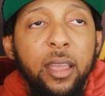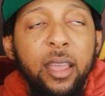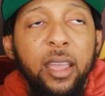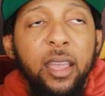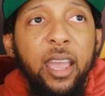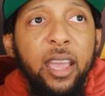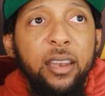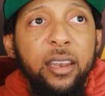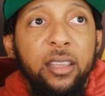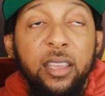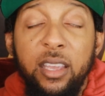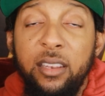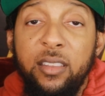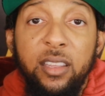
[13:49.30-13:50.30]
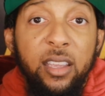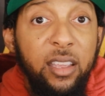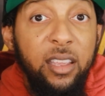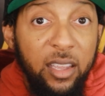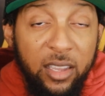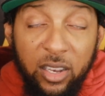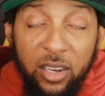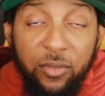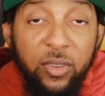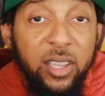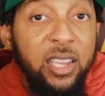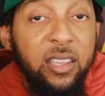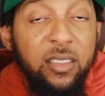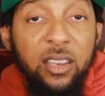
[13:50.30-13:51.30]
And it's it could have
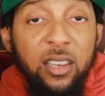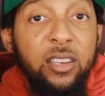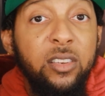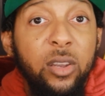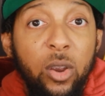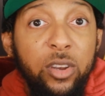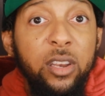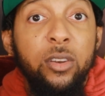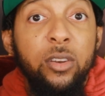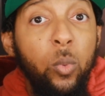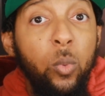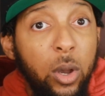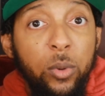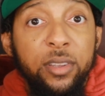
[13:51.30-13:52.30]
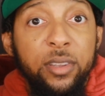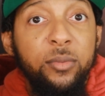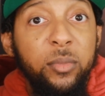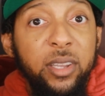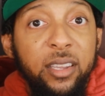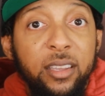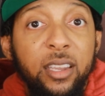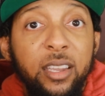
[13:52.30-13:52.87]
easily turned into woe is me.